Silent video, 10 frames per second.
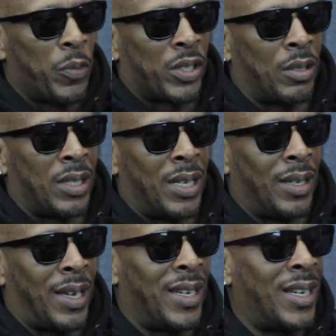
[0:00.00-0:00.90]
So
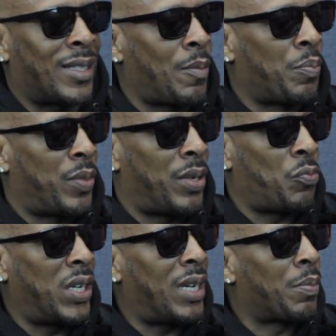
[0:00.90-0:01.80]
then
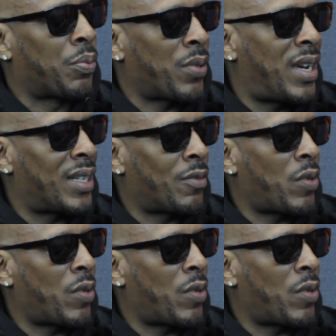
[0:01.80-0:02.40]
we needed brands to